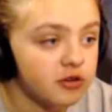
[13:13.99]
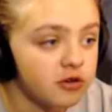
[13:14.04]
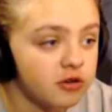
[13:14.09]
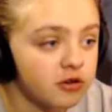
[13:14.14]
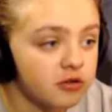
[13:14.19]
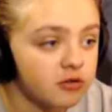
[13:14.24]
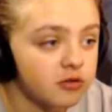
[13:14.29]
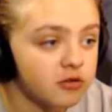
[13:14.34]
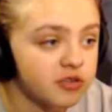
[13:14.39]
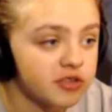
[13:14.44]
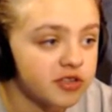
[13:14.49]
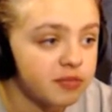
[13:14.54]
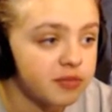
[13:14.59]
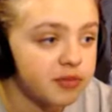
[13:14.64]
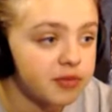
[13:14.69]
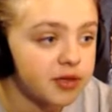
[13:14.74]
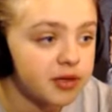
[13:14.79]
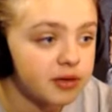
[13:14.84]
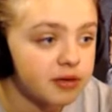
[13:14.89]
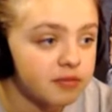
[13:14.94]
or
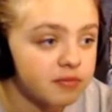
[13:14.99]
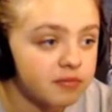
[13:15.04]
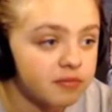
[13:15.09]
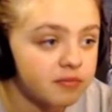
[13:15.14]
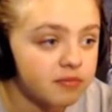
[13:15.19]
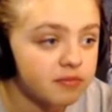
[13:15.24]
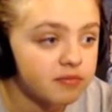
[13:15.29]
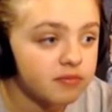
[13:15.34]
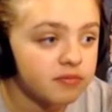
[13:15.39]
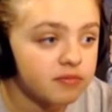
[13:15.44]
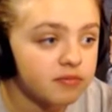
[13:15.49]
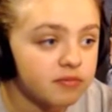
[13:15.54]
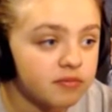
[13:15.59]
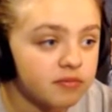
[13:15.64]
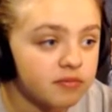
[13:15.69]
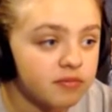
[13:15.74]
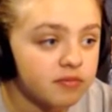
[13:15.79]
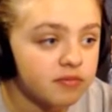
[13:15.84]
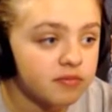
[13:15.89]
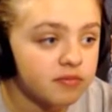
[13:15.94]
something. Yeah, there's